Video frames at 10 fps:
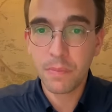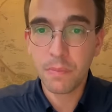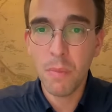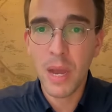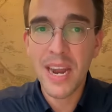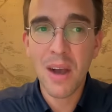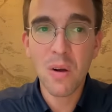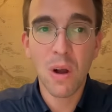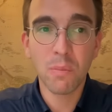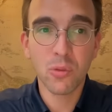And now
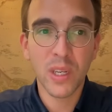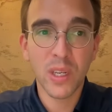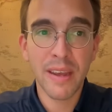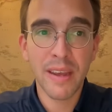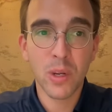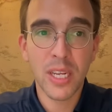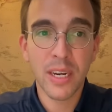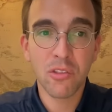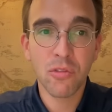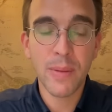comes what they
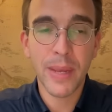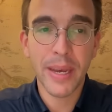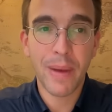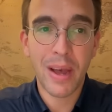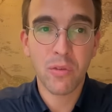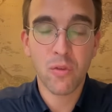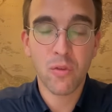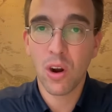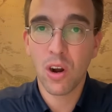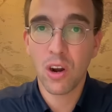are dreaming about
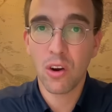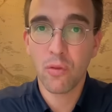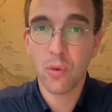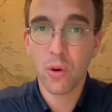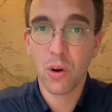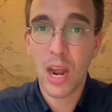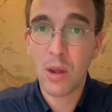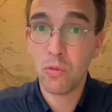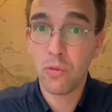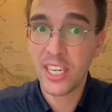for how
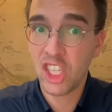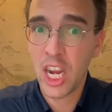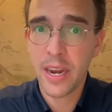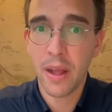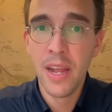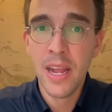to fight China.